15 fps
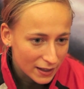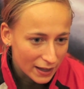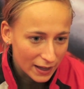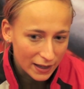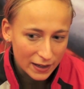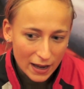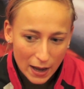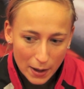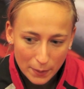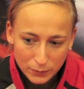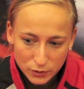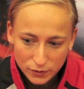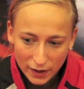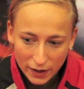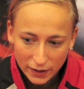And I'm
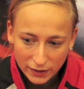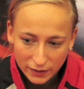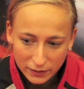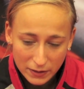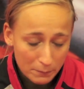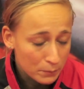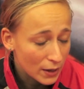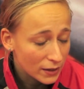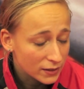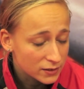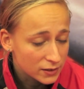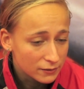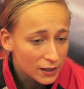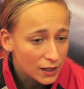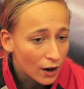trying and
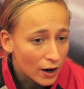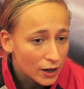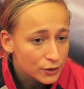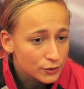practicing really hard